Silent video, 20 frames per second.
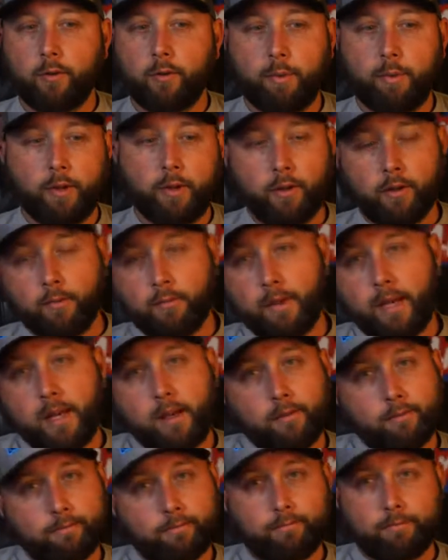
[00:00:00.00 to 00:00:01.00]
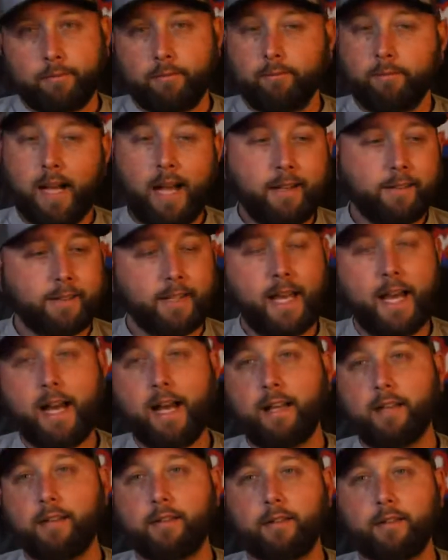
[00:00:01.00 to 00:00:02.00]
put you on the meat. Nice
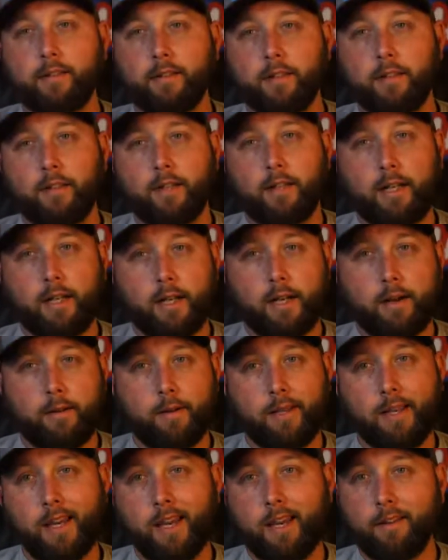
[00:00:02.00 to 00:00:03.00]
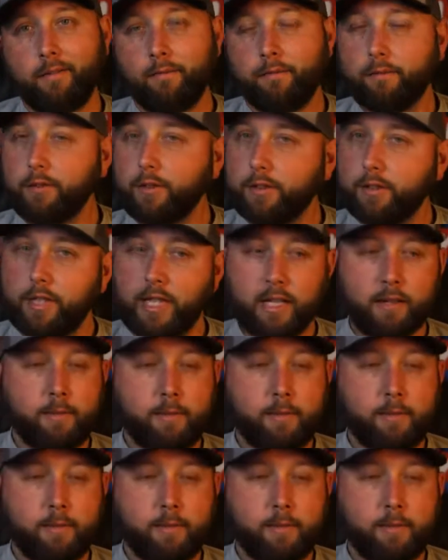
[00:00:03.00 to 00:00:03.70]
guys. Again, check them